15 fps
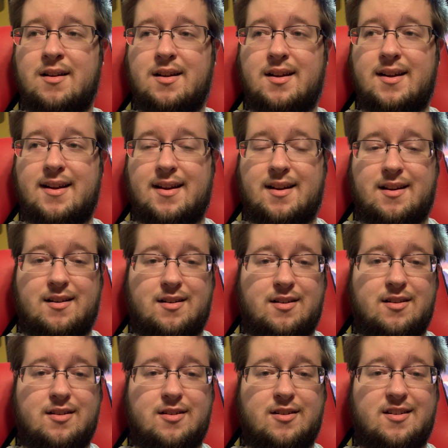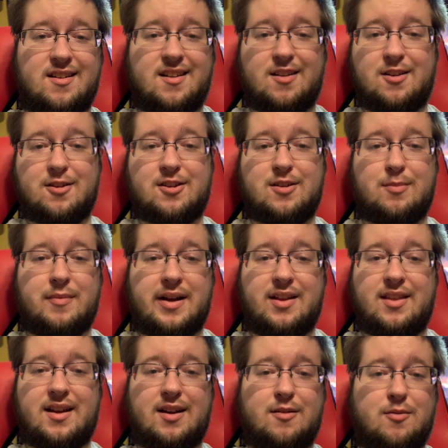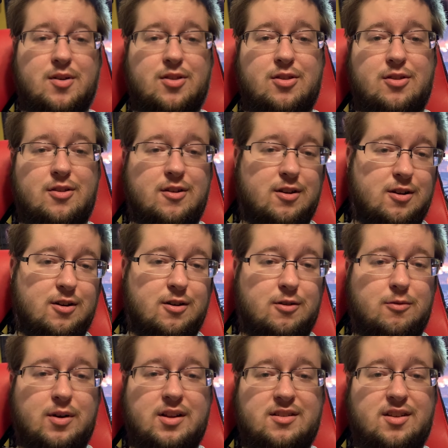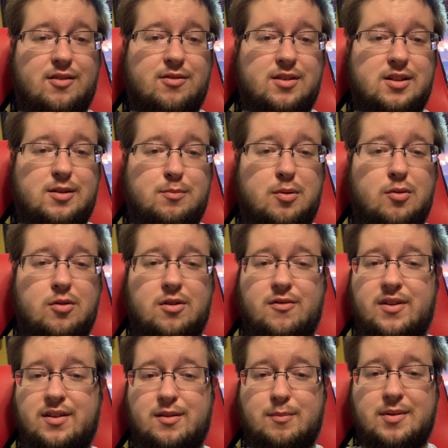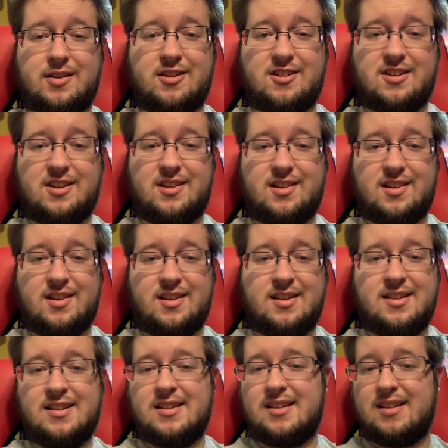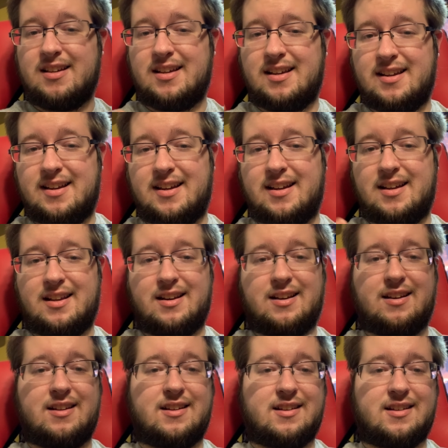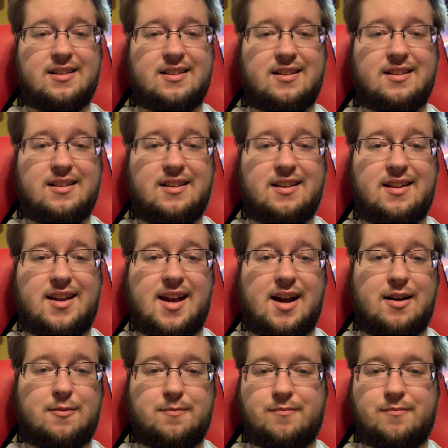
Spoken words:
And combine that with the relatively poor visibility, and yeah,